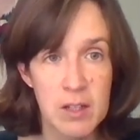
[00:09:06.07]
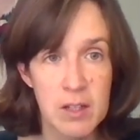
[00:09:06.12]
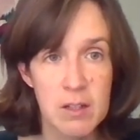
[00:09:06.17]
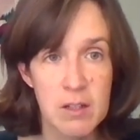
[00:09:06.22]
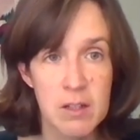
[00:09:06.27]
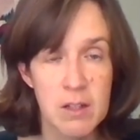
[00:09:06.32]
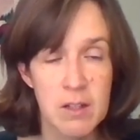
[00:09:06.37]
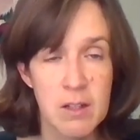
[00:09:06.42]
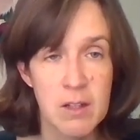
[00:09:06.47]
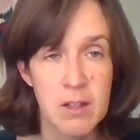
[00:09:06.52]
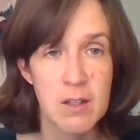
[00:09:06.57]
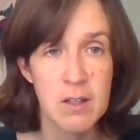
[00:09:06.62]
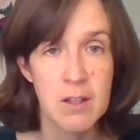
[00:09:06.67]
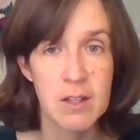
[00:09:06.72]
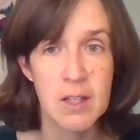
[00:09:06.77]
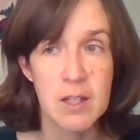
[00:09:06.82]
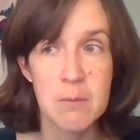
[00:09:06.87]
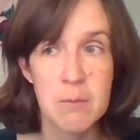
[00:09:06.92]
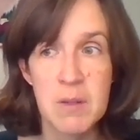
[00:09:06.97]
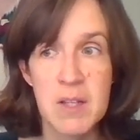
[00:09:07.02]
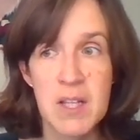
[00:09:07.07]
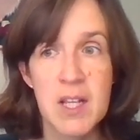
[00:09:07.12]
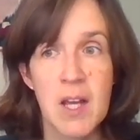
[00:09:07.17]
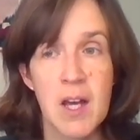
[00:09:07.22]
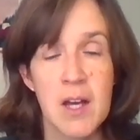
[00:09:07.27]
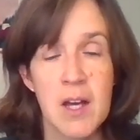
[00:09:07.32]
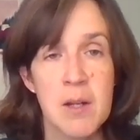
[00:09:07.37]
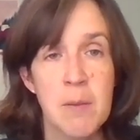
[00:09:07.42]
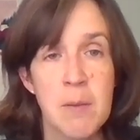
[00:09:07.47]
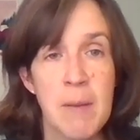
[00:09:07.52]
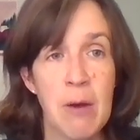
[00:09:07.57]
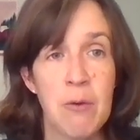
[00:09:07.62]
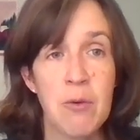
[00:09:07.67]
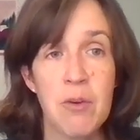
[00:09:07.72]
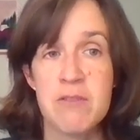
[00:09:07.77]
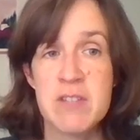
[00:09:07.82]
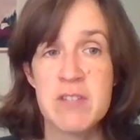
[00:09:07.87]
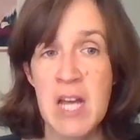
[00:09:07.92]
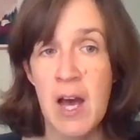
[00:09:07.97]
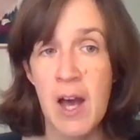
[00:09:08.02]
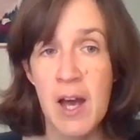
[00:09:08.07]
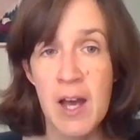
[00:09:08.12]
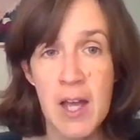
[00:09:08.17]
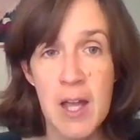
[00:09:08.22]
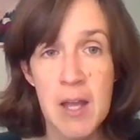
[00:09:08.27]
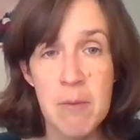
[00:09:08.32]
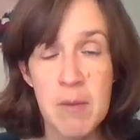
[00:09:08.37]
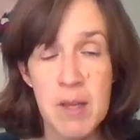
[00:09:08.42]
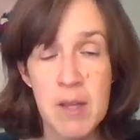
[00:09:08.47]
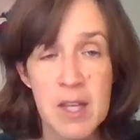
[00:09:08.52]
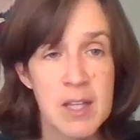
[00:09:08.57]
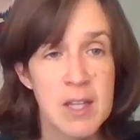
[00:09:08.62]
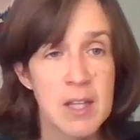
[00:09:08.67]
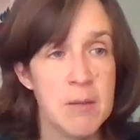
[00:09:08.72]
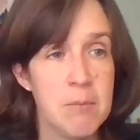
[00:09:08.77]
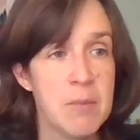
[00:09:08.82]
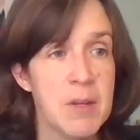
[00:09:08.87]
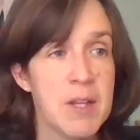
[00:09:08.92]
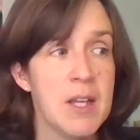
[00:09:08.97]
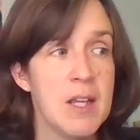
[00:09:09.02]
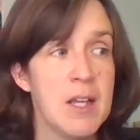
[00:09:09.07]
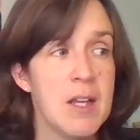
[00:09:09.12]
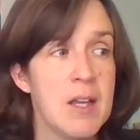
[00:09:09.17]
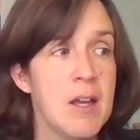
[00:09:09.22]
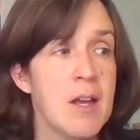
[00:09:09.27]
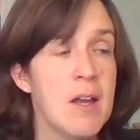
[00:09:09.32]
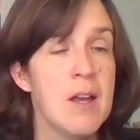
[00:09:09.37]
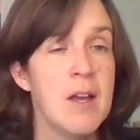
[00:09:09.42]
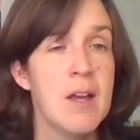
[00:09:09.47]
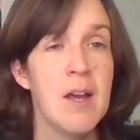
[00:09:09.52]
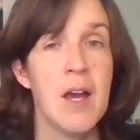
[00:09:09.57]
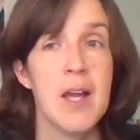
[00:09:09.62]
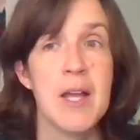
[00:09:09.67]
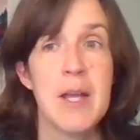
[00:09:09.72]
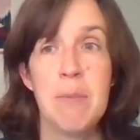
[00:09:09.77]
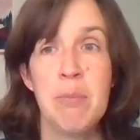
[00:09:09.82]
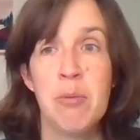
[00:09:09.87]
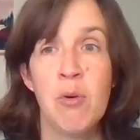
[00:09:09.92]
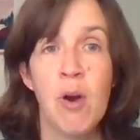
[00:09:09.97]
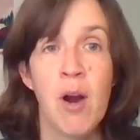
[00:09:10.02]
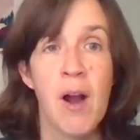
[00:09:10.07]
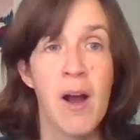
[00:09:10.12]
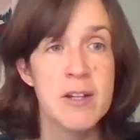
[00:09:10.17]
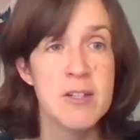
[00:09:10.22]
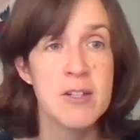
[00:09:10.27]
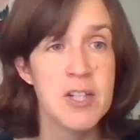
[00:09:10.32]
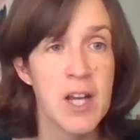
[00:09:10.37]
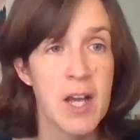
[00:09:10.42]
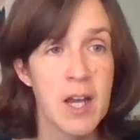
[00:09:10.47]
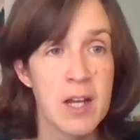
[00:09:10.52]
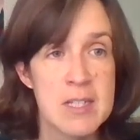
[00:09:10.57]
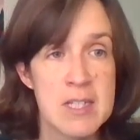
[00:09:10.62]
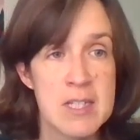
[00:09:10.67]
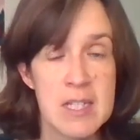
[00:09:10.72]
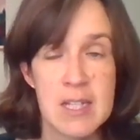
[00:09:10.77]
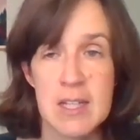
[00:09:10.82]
It can be an amount of time. It can be a project.